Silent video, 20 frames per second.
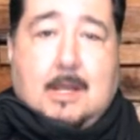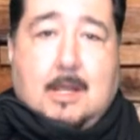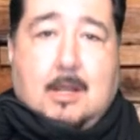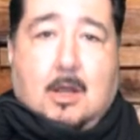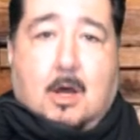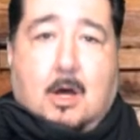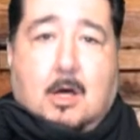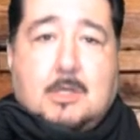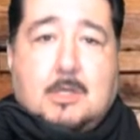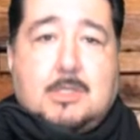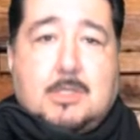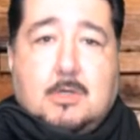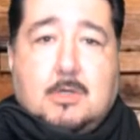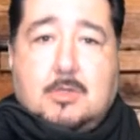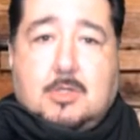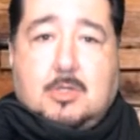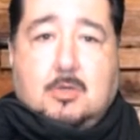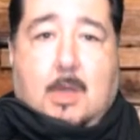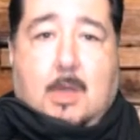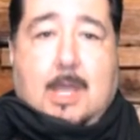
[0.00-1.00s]
and also
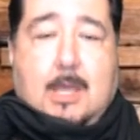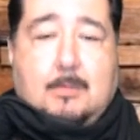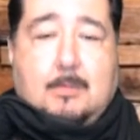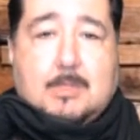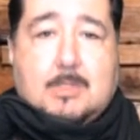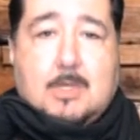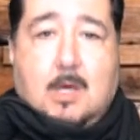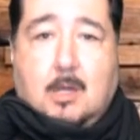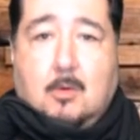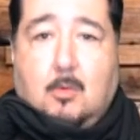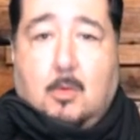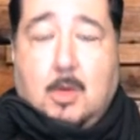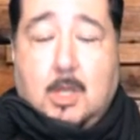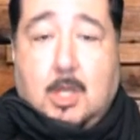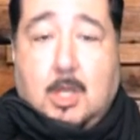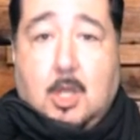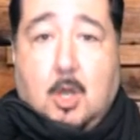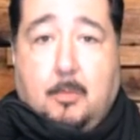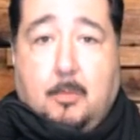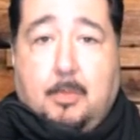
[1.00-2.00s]
to Amazon where you
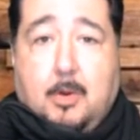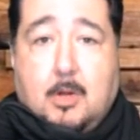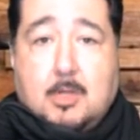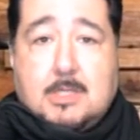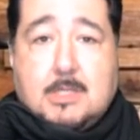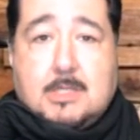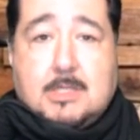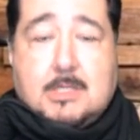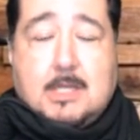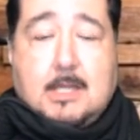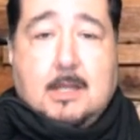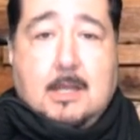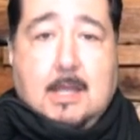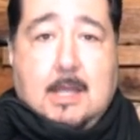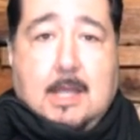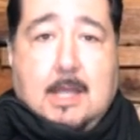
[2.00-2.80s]
can go purchase it